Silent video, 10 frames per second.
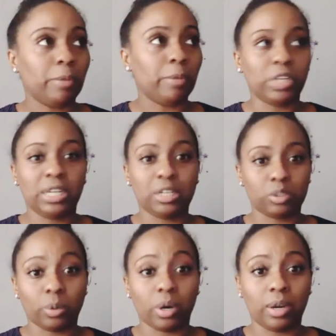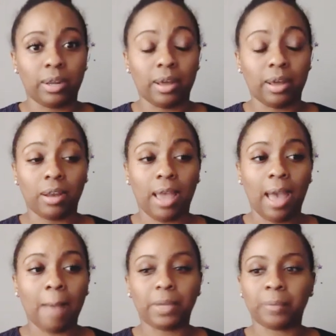millionaires who are
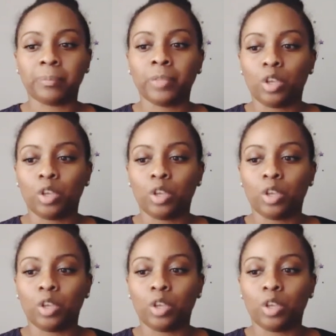unhappy.